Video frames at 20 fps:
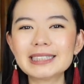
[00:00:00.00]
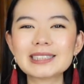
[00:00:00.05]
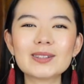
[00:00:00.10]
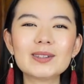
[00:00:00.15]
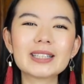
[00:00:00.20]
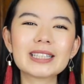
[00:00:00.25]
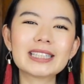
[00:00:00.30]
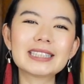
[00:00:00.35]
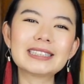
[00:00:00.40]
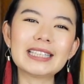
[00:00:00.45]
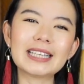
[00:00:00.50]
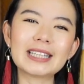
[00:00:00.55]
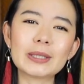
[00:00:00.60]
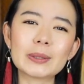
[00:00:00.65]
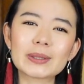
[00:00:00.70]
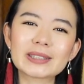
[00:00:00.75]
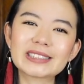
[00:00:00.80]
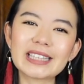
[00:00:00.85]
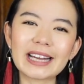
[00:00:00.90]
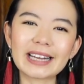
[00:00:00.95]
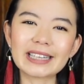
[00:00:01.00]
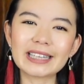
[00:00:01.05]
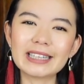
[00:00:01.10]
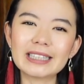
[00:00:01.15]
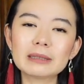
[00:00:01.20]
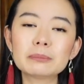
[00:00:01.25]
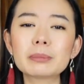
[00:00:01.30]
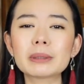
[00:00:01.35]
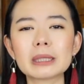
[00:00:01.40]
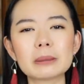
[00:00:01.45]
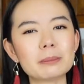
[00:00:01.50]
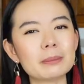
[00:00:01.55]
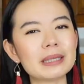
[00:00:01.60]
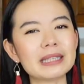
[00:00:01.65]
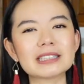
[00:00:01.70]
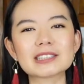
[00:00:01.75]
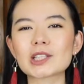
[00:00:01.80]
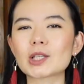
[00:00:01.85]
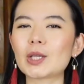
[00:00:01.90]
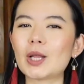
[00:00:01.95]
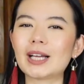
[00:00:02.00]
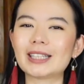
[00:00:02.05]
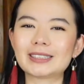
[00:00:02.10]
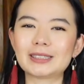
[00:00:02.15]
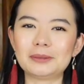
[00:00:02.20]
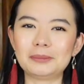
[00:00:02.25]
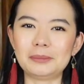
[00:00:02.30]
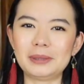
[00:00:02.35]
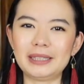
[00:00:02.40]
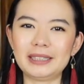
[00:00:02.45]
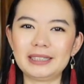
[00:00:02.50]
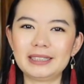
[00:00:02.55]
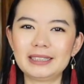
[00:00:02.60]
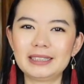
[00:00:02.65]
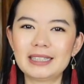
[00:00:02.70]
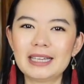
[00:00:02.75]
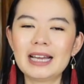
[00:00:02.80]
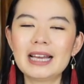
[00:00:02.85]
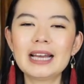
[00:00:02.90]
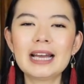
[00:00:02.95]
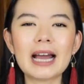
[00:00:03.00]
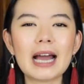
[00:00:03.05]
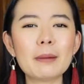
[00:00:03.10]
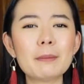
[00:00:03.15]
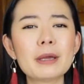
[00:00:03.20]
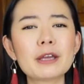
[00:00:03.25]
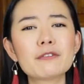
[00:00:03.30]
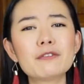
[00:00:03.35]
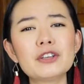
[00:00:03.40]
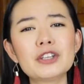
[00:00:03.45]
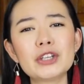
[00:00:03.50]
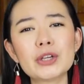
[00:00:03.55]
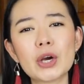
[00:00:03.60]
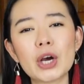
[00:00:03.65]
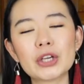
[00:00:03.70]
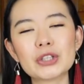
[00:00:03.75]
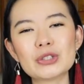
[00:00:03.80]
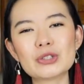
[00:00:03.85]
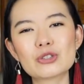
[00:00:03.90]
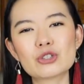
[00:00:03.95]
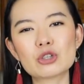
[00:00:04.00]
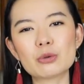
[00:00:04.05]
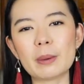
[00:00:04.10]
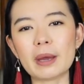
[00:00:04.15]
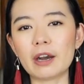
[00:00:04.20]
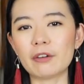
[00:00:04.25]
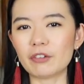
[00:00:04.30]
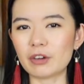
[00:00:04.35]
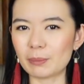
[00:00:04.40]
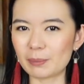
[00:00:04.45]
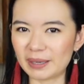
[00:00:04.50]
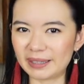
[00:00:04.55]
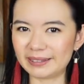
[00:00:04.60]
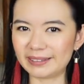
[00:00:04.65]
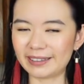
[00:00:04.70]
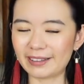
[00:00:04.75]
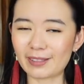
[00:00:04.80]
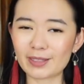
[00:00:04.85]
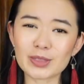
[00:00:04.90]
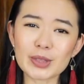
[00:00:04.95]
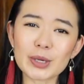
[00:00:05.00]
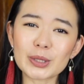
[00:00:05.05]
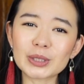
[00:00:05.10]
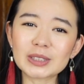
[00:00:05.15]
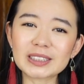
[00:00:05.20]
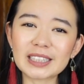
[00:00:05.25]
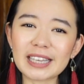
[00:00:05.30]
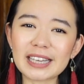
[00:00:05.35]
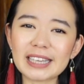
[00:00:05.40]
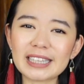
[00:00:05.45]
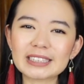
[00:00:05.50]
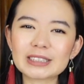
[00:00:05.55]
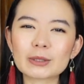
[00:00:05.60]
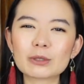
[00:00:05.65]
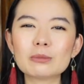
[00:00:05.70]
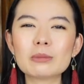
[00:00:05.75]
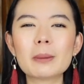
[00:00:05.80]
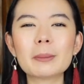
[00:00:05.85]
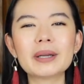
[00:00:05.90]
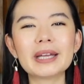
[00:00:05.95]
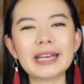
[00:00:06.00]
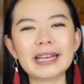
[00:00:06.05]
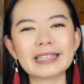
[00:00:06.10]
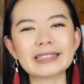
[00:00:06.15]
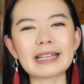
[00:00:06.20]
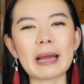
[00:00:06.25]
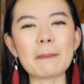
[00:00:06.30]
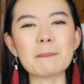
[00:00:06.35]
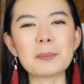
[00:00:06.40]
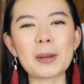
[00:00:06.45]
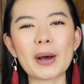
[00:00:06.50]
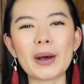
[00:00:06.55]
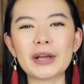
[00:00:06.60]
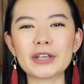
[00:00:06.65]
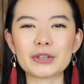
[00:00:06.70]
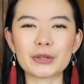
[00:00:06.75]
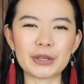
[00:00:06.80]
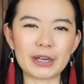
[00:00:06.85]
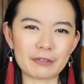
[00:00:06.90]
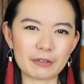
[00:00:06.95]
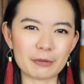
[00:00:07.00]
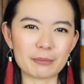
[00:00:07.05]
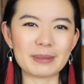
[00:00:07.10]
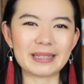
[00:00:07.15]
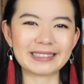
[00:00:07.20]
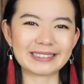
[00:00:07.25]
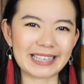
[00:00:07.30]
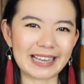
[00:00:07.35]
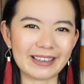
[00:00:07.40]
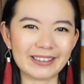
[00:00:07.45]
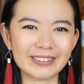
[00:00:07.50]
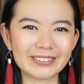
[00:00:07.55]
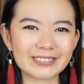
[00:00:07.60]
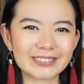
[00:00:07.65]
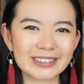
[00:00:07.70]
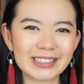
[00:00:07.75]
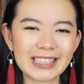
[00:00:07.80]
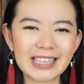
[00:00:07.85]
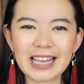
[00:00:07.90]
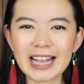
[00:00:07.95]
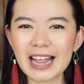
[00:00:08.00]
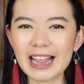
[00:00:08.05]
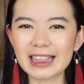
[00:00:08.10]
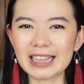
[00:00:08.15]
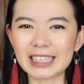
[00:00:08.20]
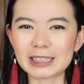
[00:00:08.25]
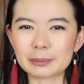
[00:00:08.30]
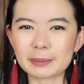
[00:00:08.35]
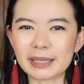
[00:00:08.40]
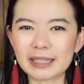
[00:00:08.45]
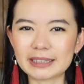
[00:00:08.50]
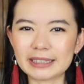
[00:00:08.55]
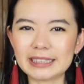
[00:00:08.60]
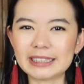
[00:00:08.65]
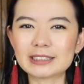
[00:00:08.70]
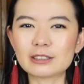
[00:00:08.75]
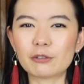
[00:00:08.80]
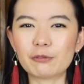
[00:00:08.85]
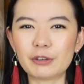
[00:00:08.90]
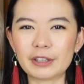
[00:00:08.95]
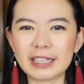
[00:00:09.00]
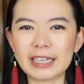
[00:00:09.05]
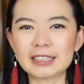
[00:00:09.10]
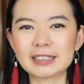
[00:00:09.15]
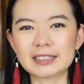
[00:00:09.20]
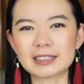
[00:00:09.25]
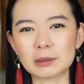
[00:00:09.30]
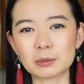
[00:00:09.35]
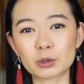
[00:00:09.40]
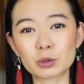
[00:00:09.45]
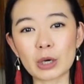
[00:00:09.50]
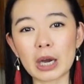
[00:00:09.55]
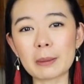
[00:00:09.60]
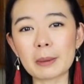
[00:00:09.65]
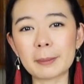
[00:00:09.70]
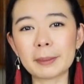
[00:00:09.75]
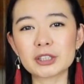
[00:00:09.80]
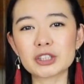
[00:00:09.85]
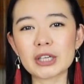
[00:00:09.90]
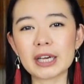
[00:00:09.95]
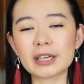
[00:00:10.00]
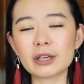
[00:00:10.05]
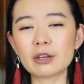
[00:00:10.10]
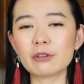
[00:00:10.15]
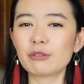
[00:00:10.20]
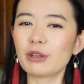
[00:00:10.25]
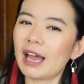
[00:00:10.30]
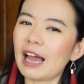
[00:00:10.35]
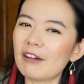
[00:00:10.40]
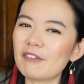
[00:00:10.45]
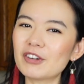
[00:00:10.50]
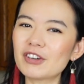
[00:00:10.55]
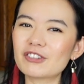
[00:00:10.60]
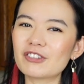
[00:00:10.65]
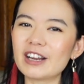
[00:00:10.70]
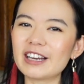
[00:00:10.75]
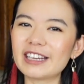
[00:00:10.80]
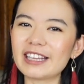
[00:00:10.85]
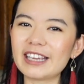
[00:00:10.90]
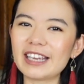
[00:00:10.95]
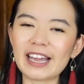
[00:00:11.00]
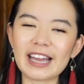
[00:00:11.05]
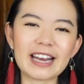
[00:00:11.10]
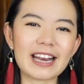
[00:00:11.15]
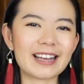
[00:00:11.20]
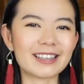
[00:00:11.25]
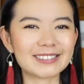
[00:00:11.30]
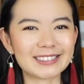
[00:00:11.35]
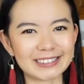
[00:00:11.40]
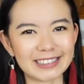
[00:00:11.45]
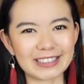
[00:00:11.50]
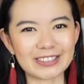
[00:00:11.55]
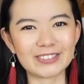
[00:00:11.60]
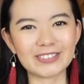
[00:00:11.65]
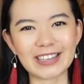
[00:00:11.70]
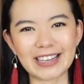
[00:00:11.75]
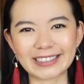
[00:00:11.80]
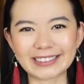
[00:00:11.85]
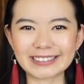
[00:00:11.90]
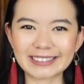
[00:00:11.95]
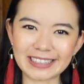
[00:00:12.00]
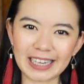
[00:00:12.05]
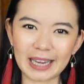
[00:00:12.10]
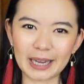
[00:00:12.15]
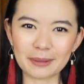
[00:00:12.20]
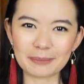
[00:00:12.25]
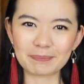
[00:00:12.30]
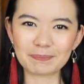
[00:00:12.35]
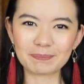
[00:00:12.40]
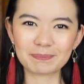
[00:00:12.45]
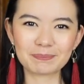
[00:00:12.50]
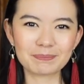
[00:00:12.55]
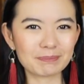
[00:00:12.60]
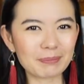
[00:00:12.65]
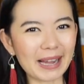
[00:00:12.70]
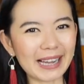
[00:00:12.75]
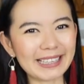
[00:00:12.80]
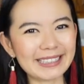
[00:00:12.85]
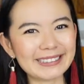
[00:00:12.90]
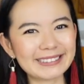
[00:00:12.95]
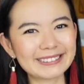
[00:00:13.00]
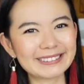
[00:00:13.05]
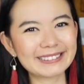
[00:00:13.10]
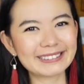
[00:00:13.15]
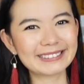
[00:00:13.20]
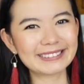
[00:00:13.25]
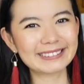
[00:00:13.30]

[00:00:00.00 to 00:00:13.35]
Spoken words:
It's only gonna take you a second, but it means a lot to me. I make video on YouTube every Monday and Thursday, so remember to hit that bell and you'll never miss out. Last but not least, don't forget to subscribe on my channel if you haven't already, and I'll see you next time. Bye!